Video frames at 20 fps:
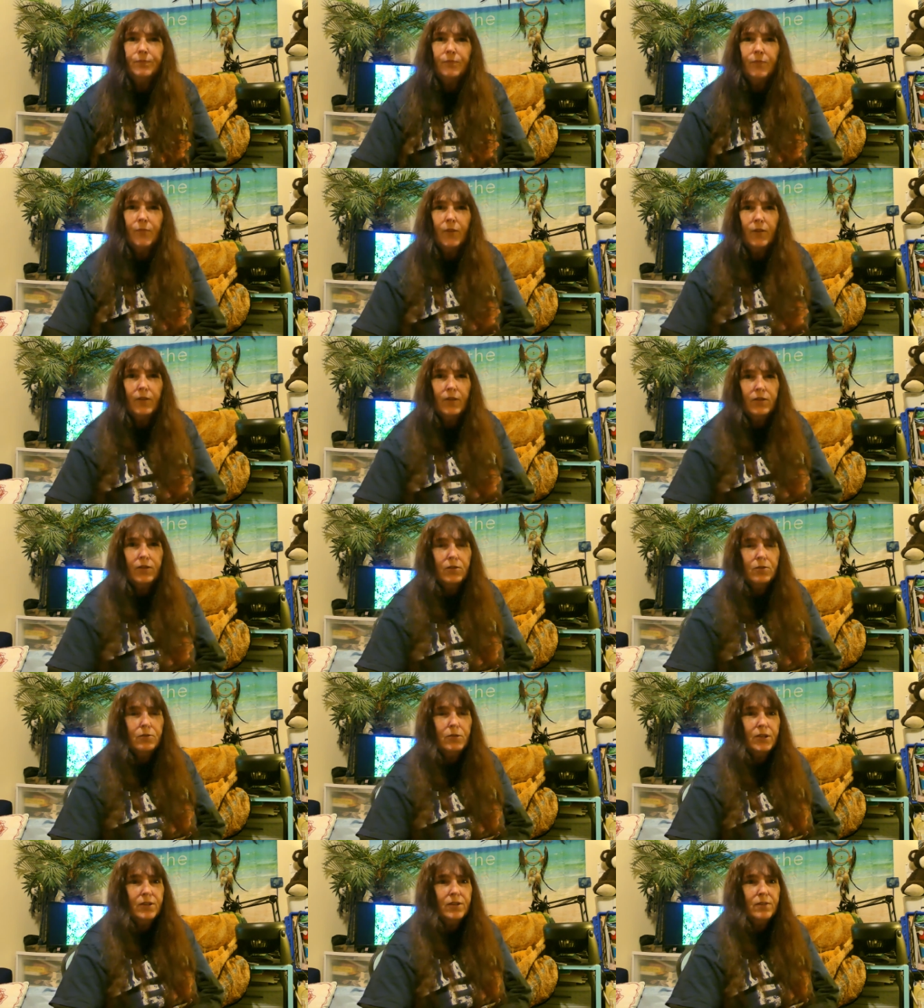And also
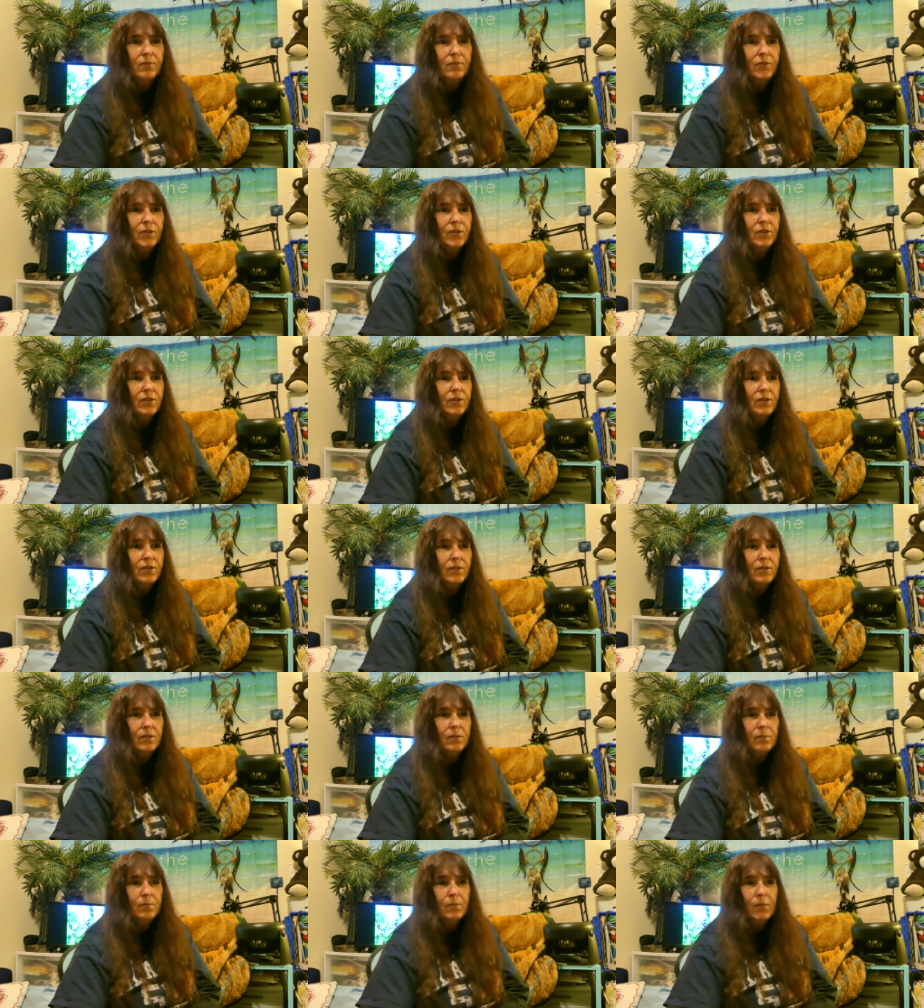raise some fish,
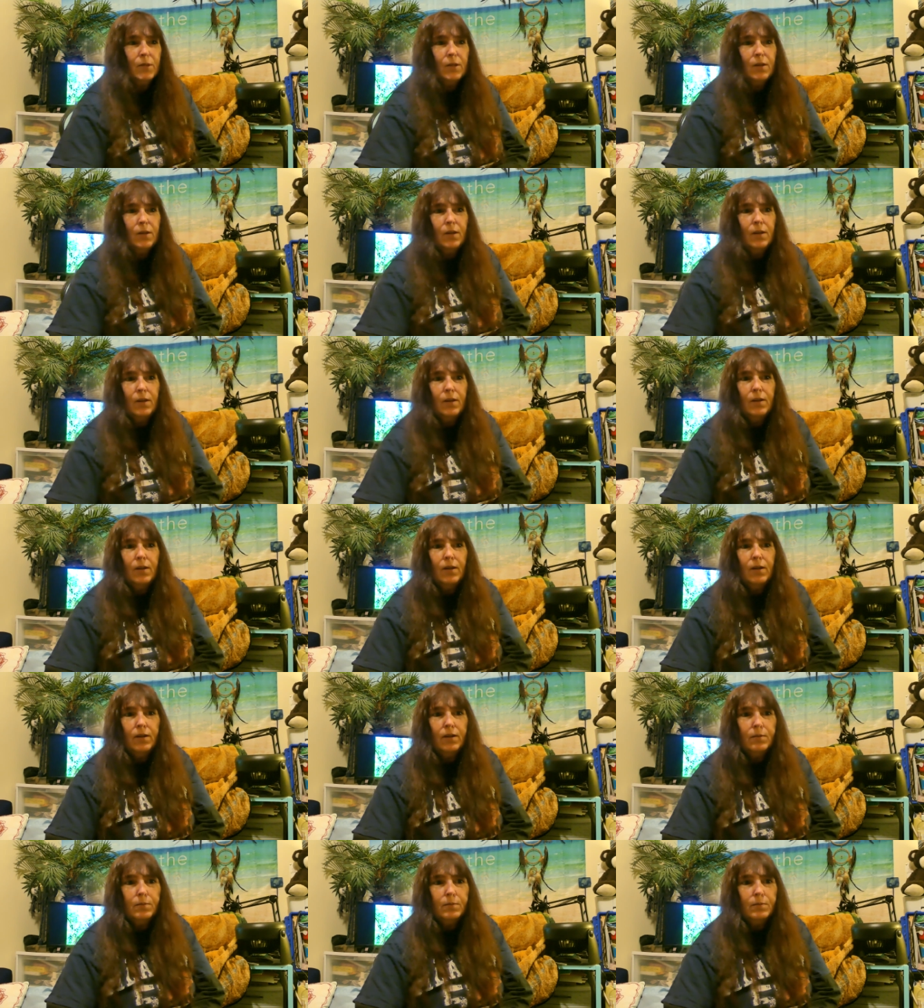some
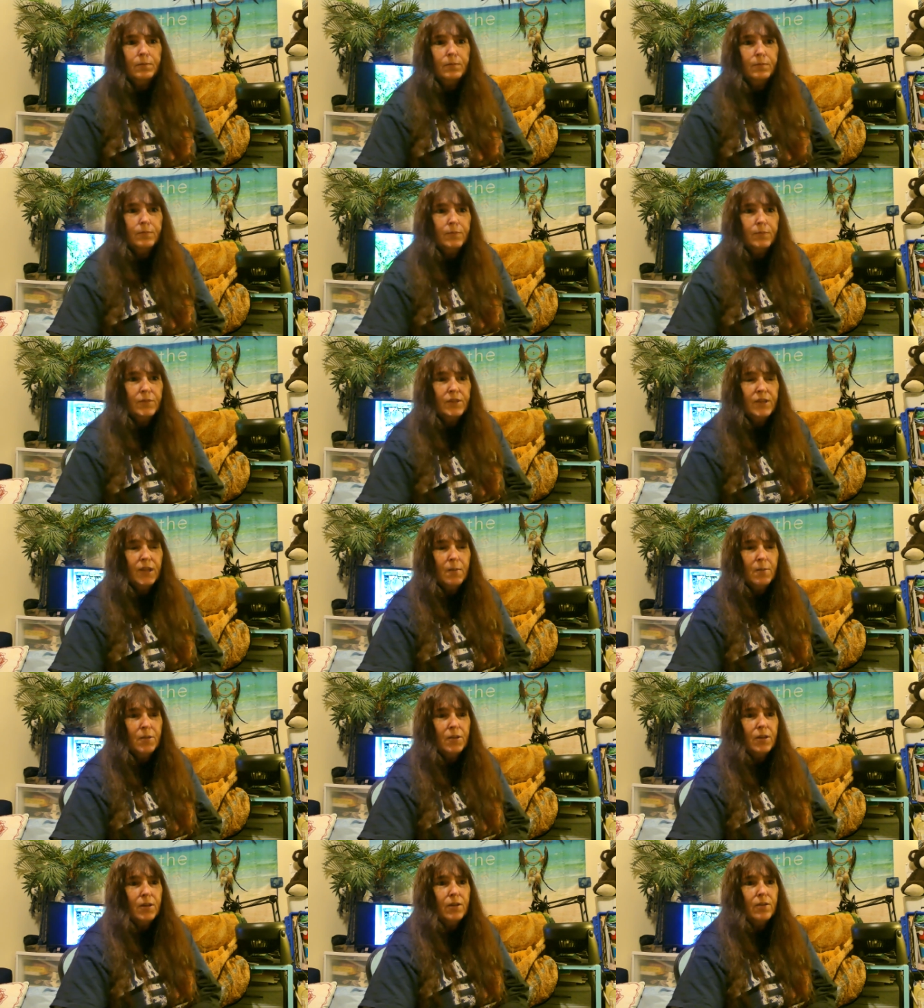um,
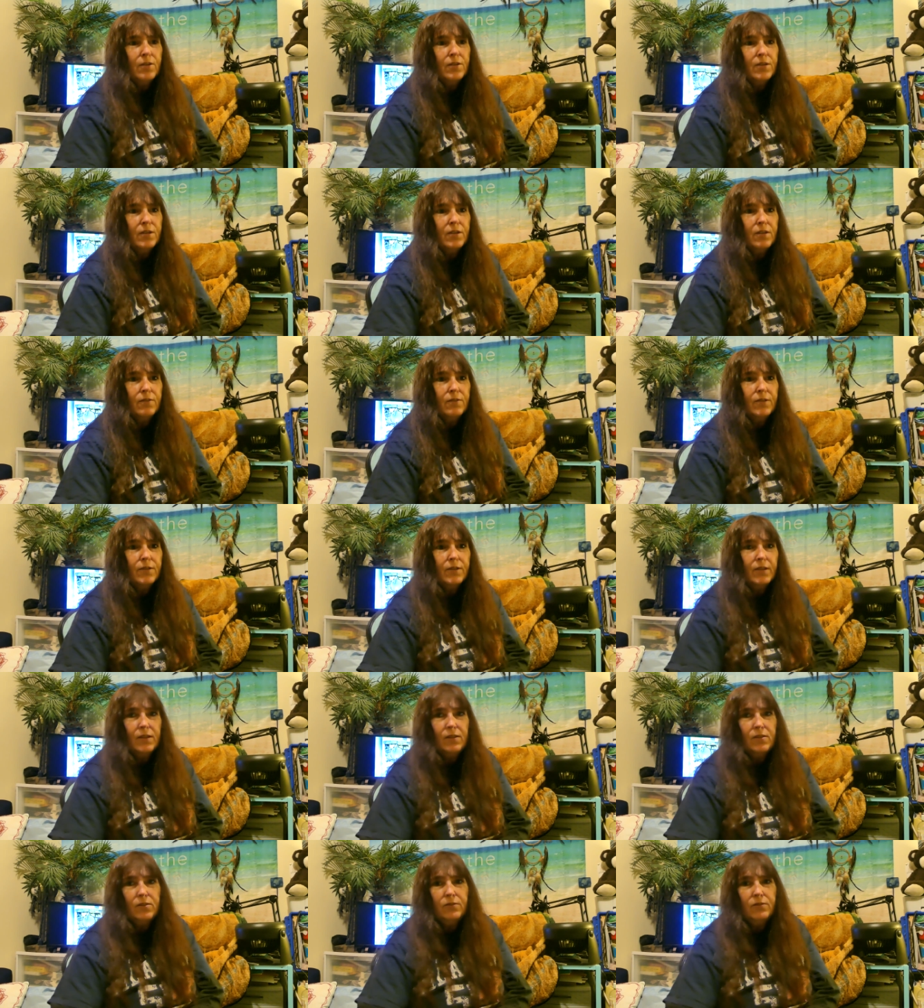salmon there and stuff. It's
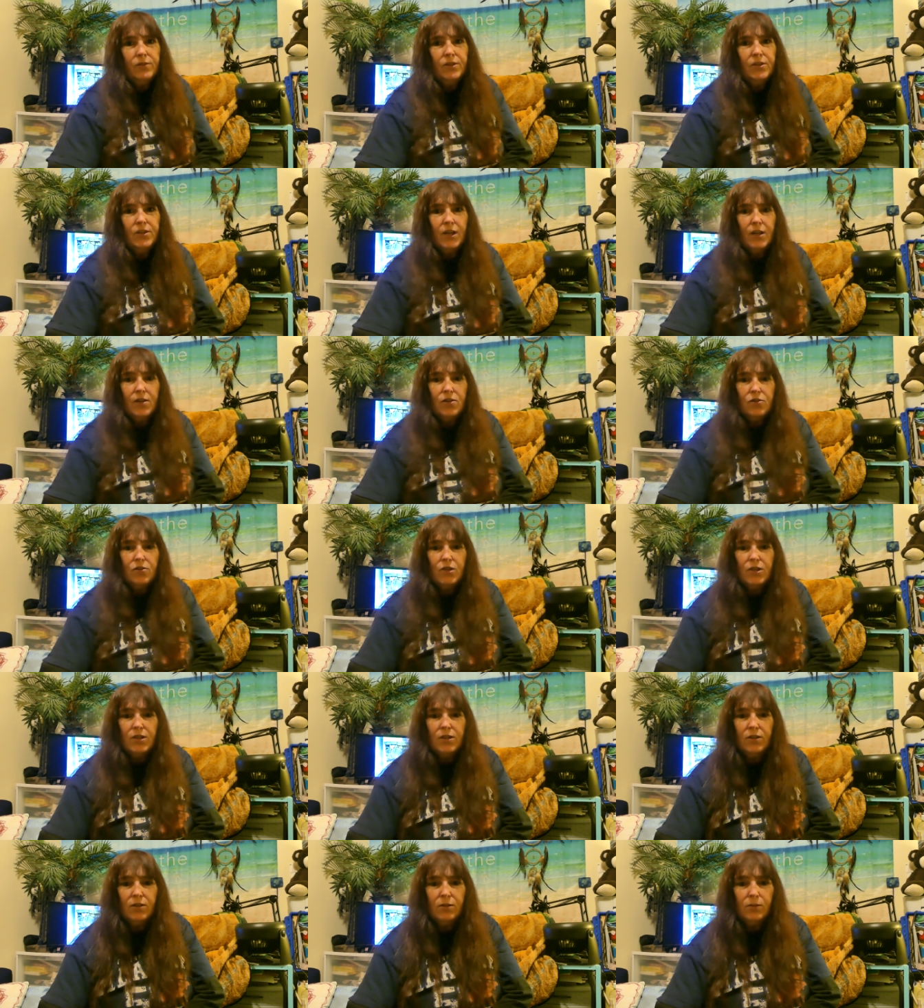like a little fish hatchery
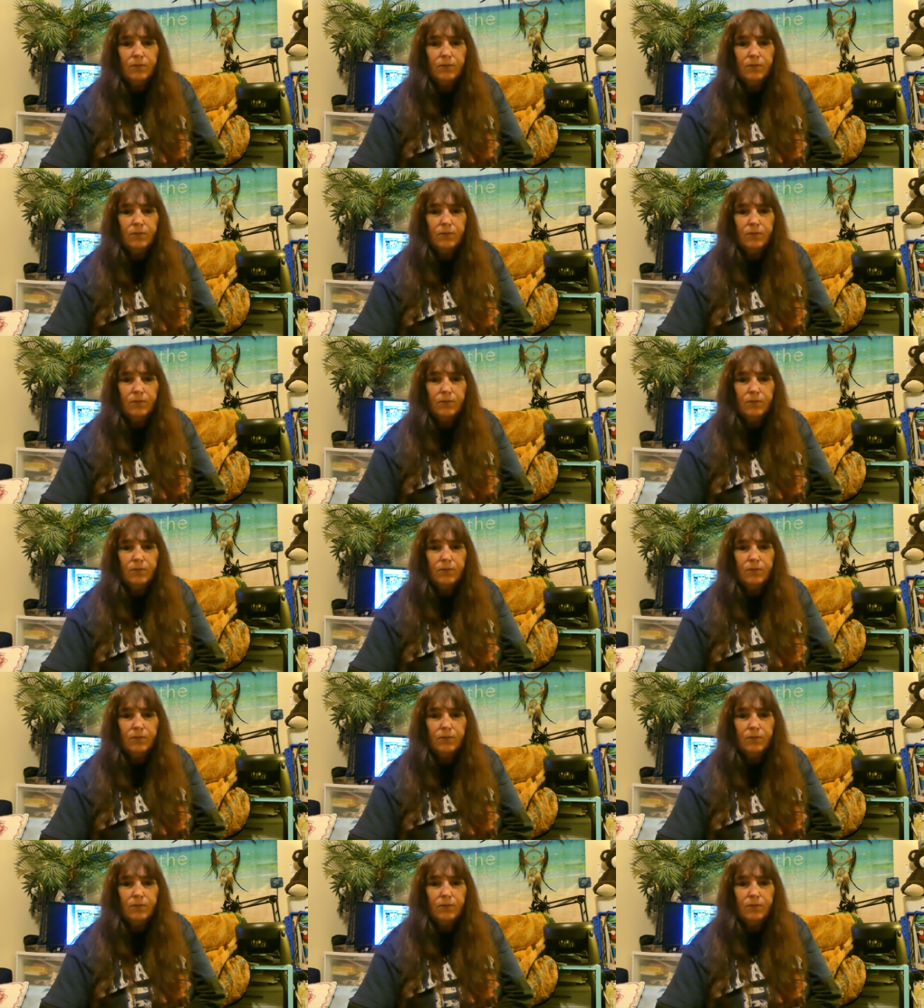too.